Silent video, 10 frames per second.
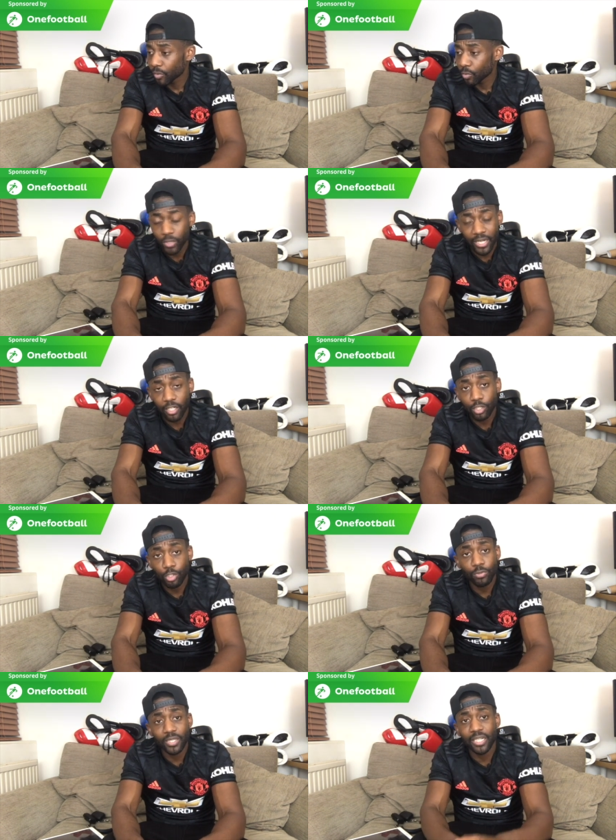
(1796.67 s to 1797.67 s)
all they're going to
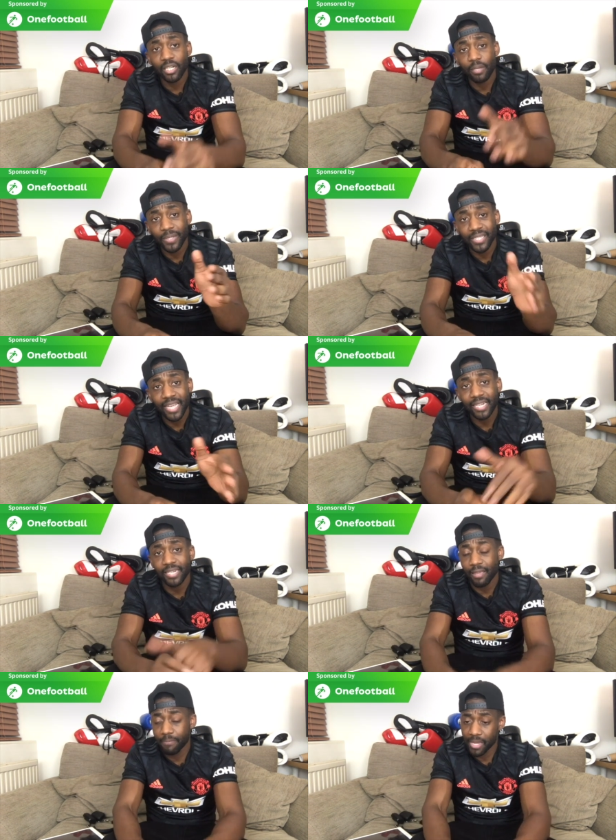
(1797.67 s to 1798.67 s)
do is they're going to protect
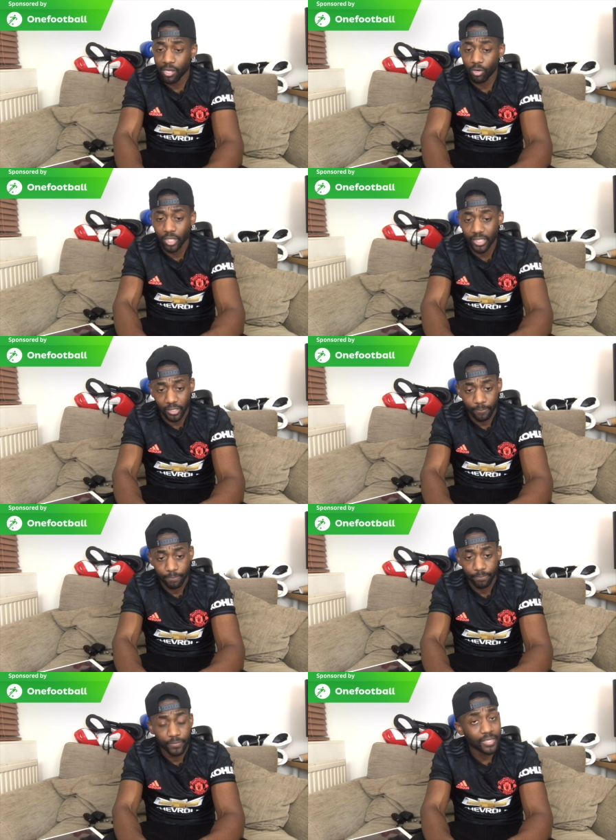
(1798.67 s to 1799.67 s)
their mate Ollie.
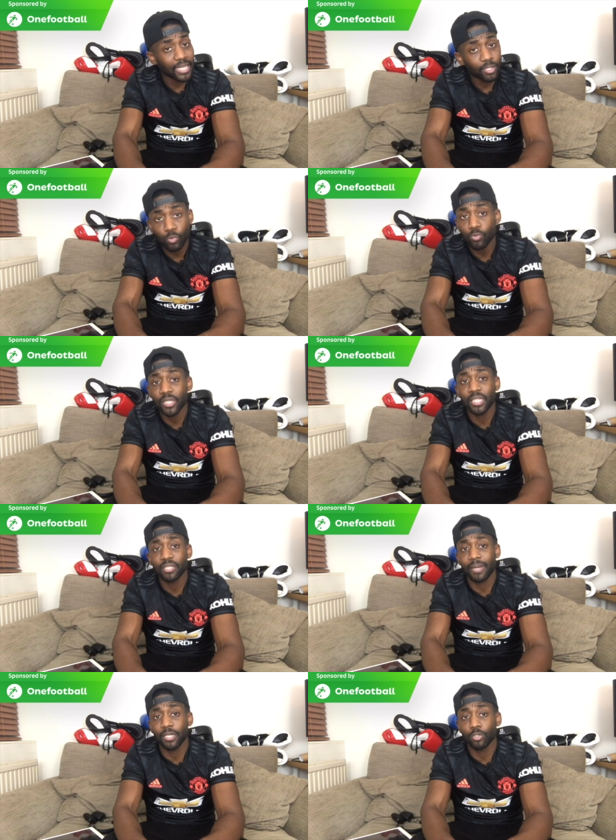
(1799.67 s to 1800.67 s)
That's all these
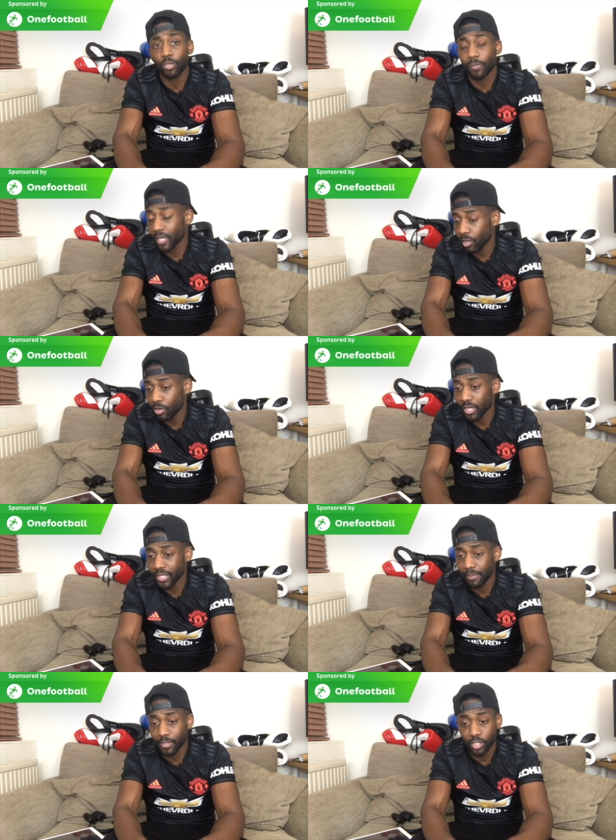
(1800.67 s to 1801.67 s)
men are doing, a lot of
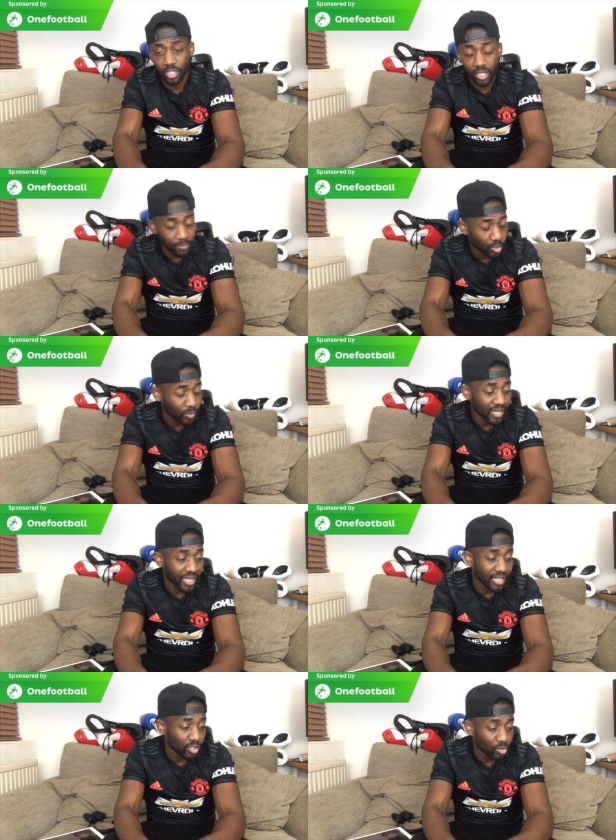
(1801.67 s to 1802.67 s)
them. And you see them
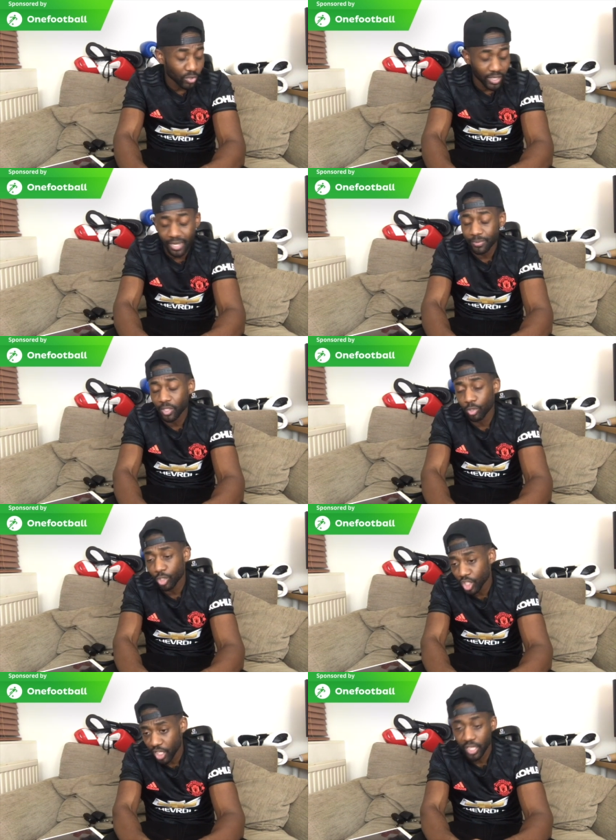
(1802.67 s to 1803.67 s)
tweeting and talking absolute
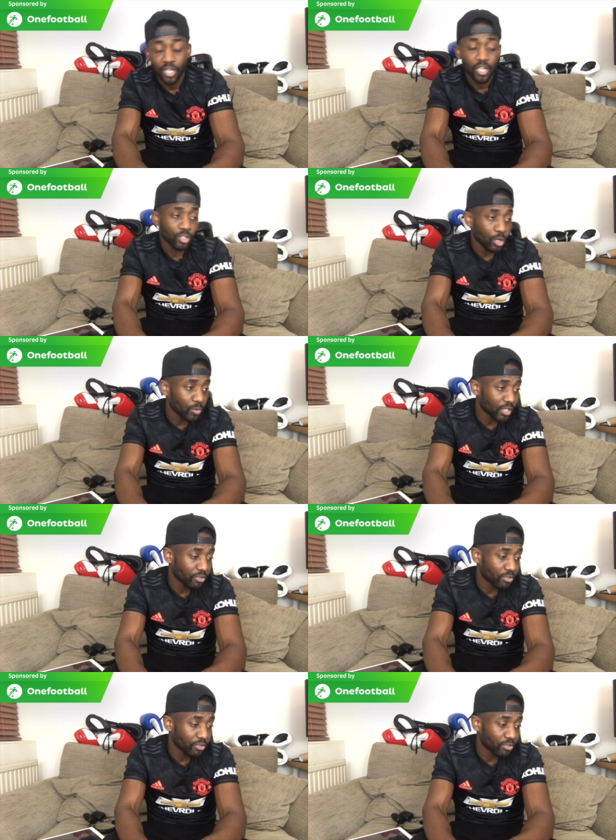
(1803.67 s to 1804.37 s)
shit. Don't want to